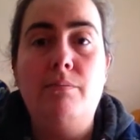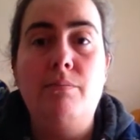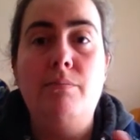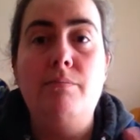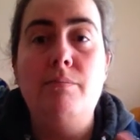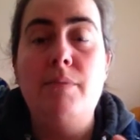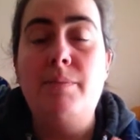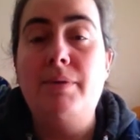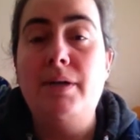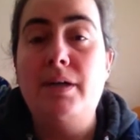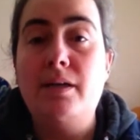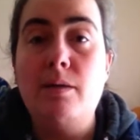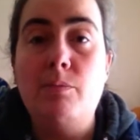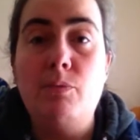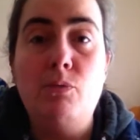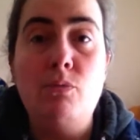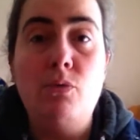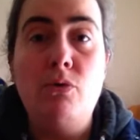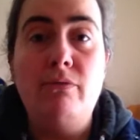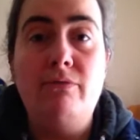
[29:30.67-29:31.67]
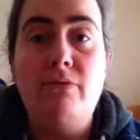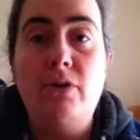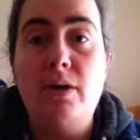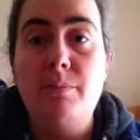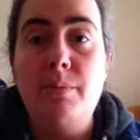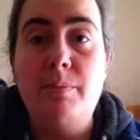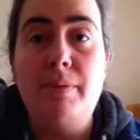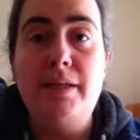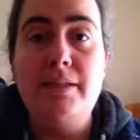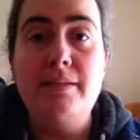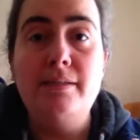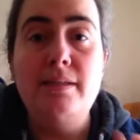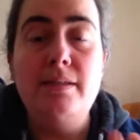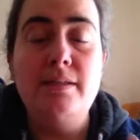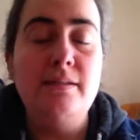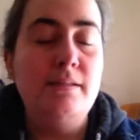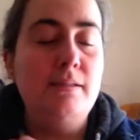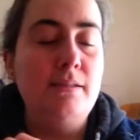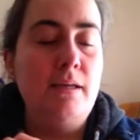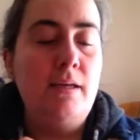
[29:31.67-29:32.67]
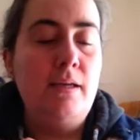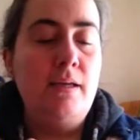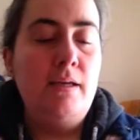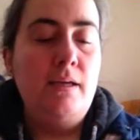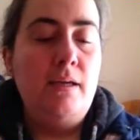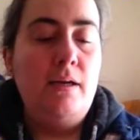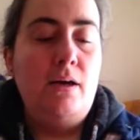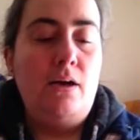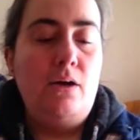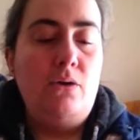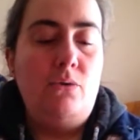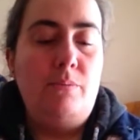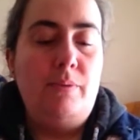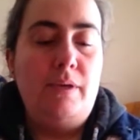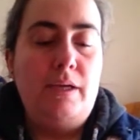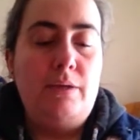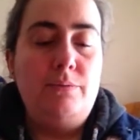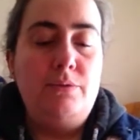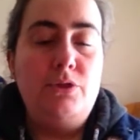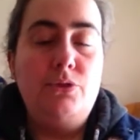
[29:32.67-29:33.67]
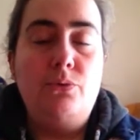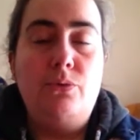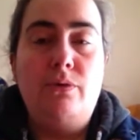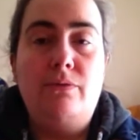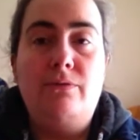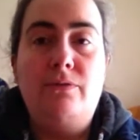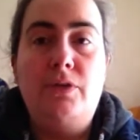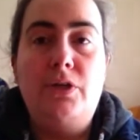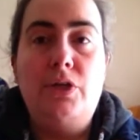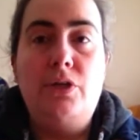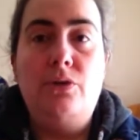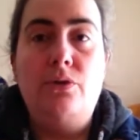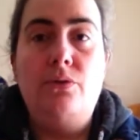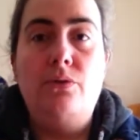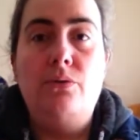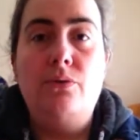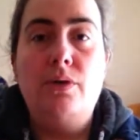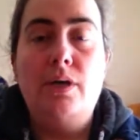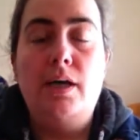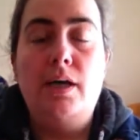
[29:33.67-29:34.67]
maybe a couple more fibre bases. I will be able to offer you